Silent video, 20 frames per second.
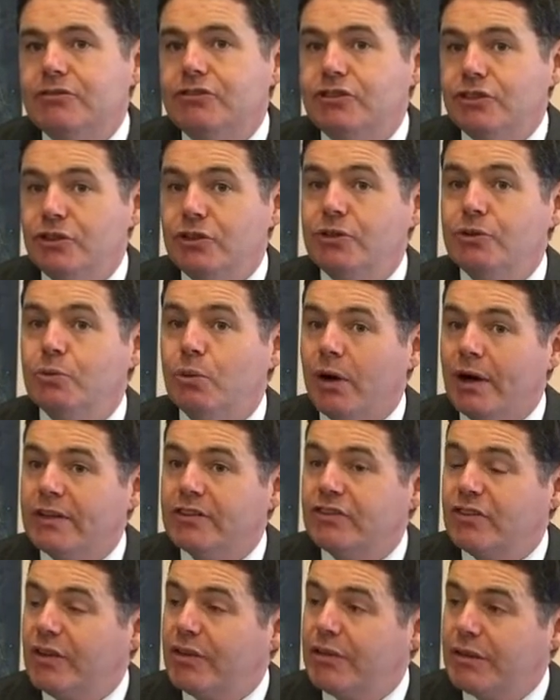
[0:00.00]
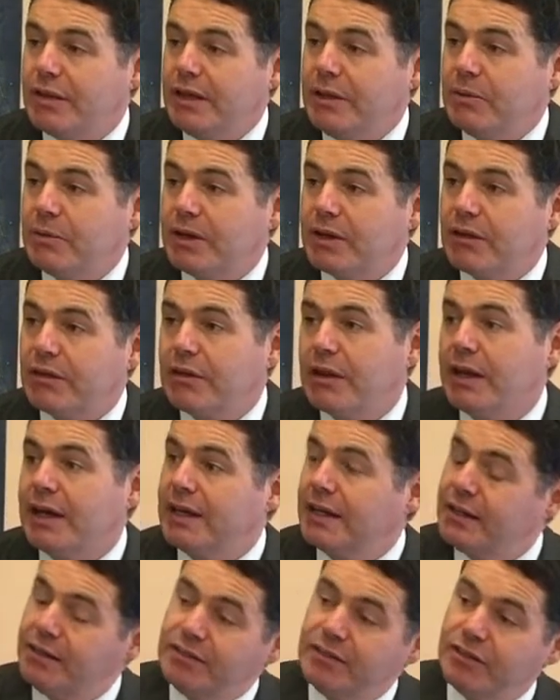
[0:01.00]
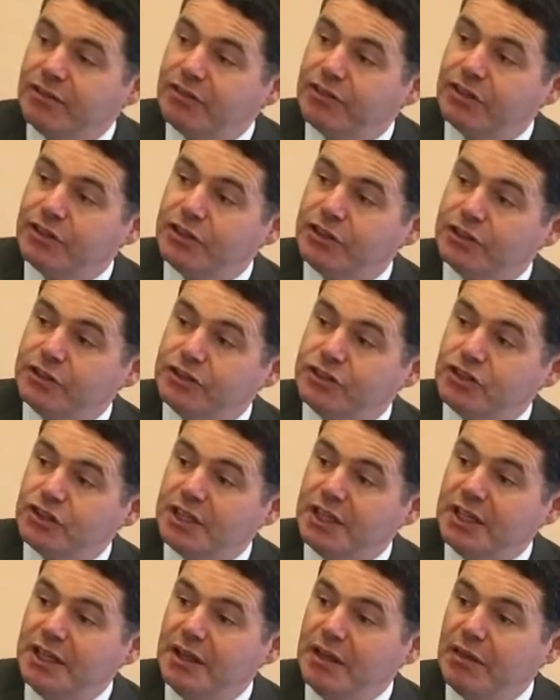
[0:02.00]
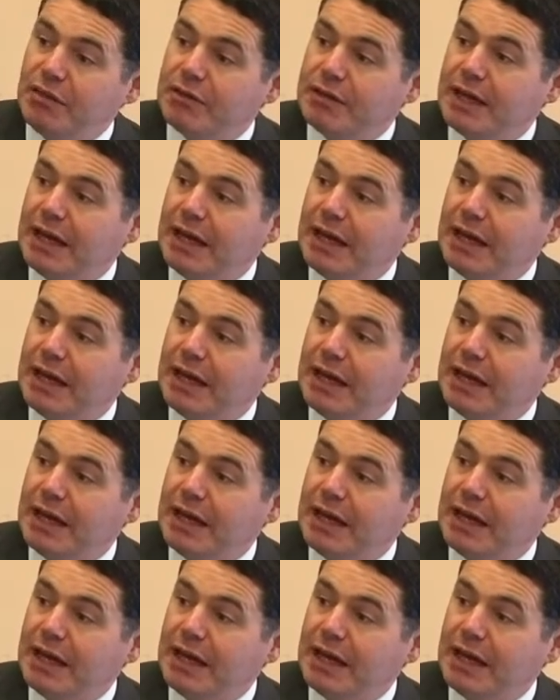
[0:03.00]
do want to see what it's like in different countries and